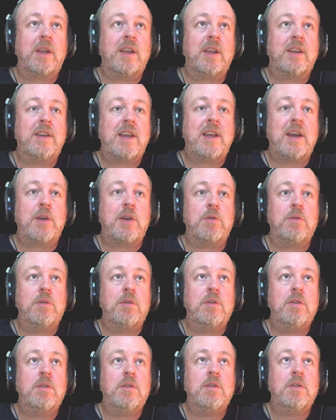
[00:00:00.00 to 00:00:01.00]
it down
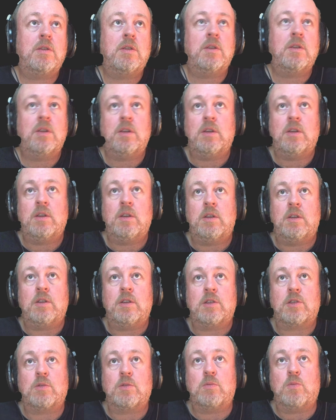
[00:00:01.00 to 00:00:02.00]

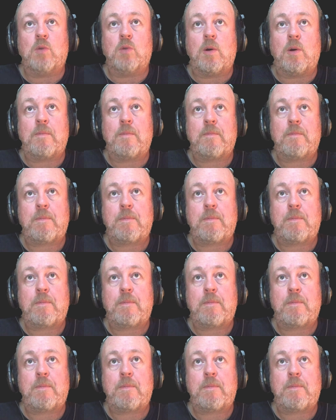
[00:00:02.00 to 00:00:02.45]
somewhat,